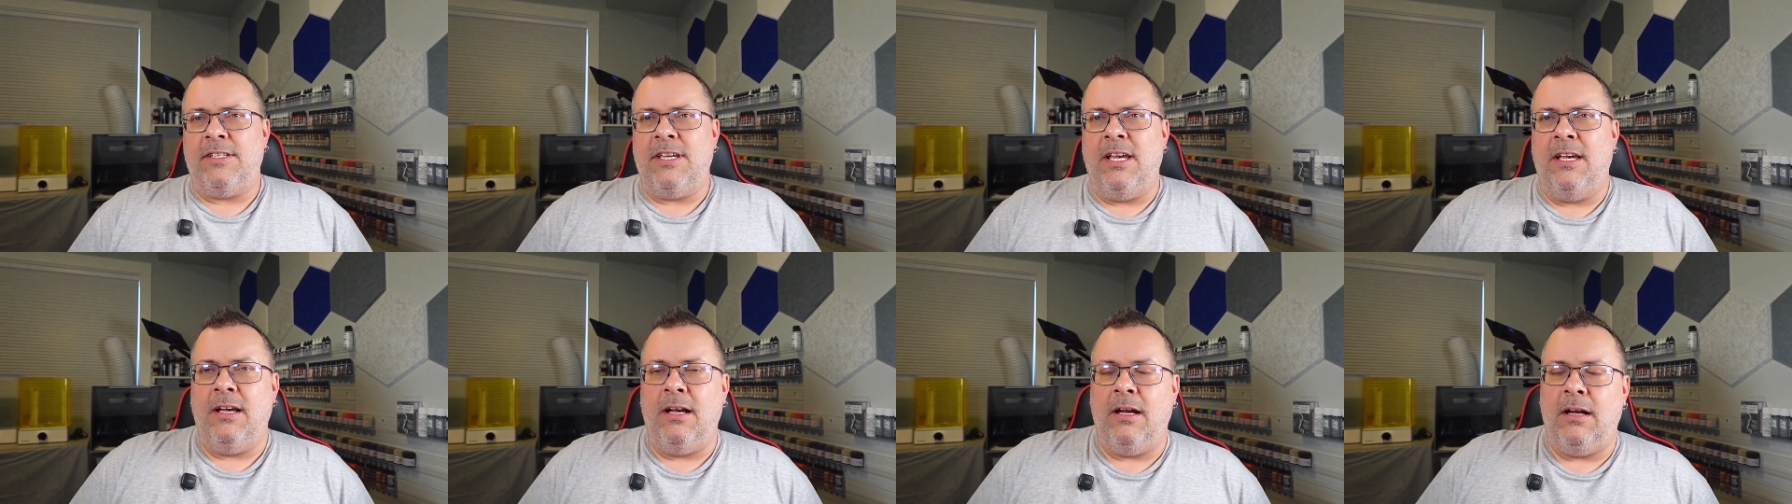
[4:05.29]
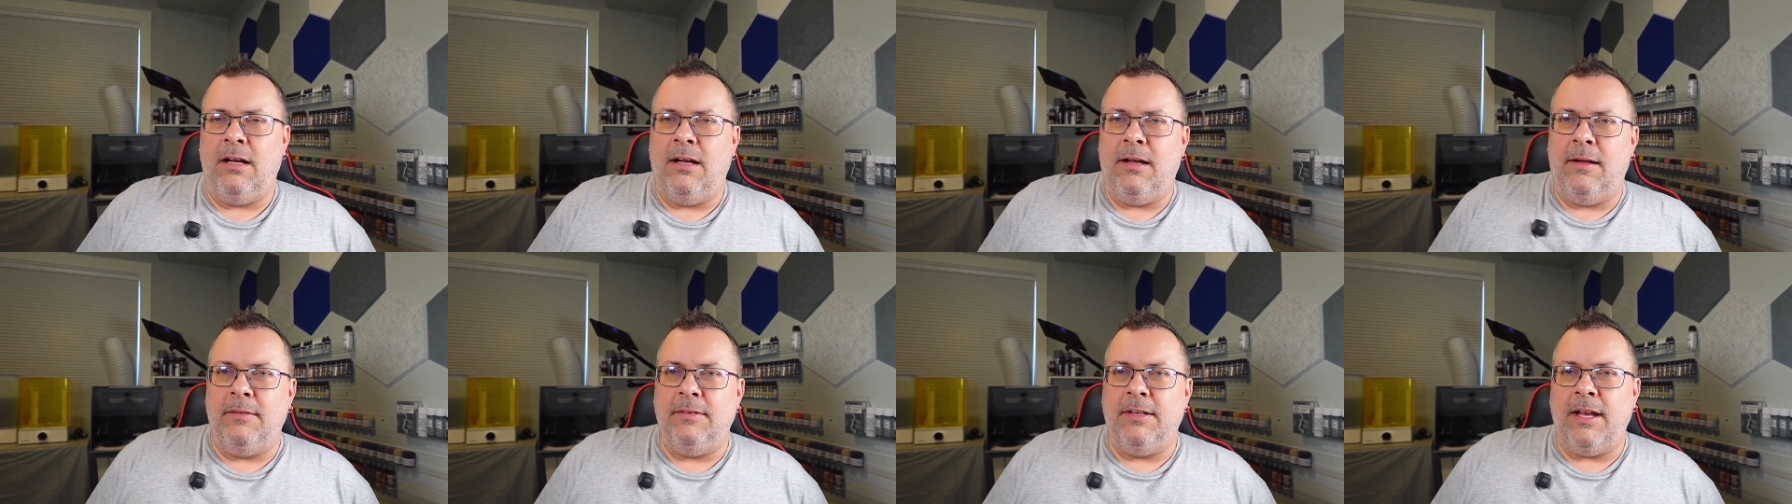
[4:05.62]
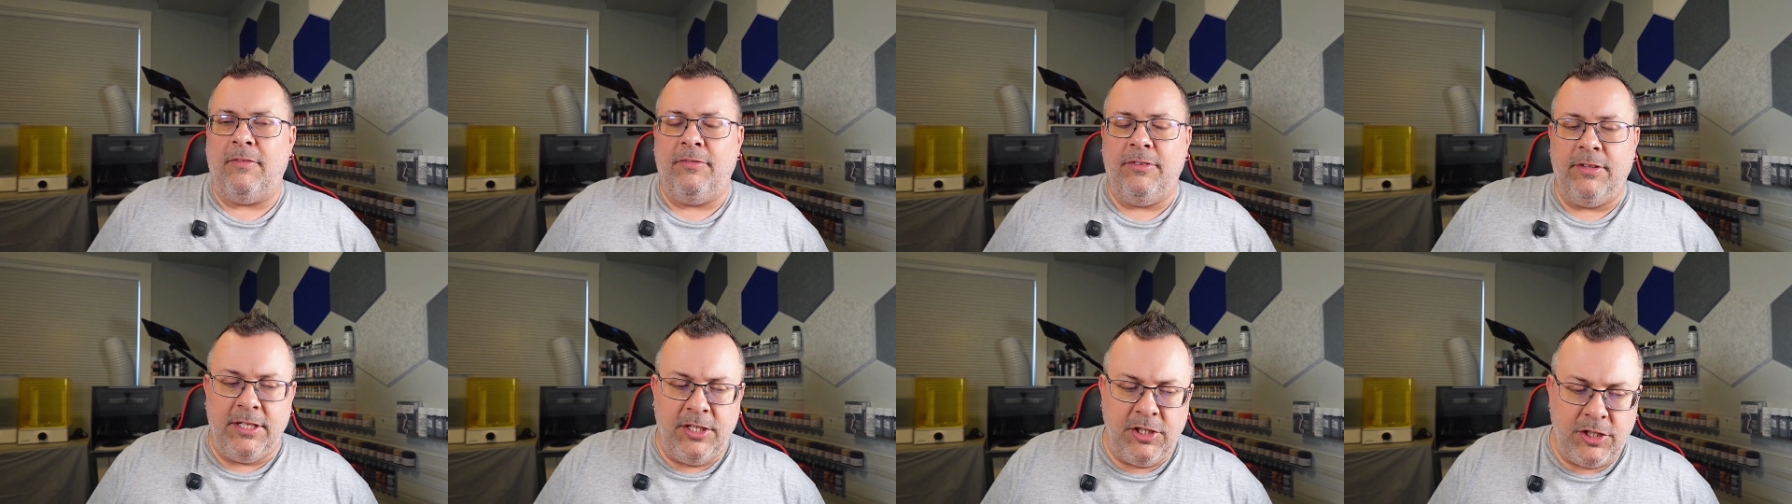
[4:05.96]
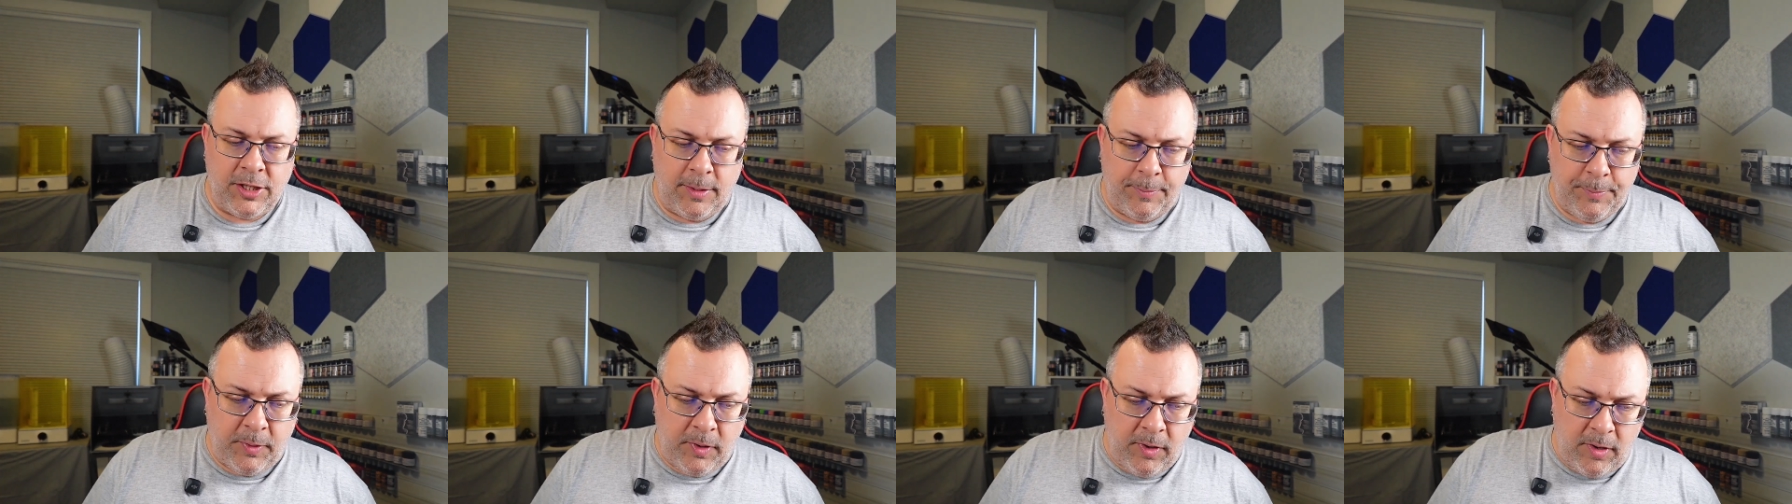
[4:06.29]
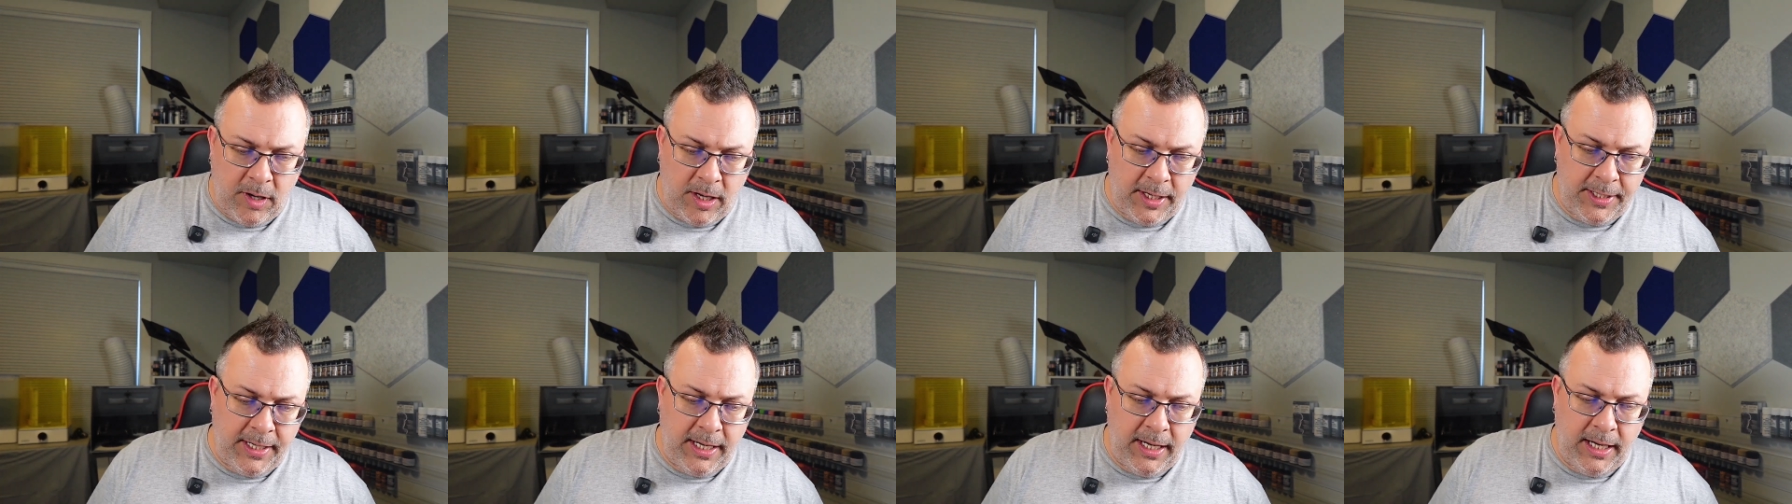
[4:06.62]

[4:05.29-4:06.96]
definitely jump on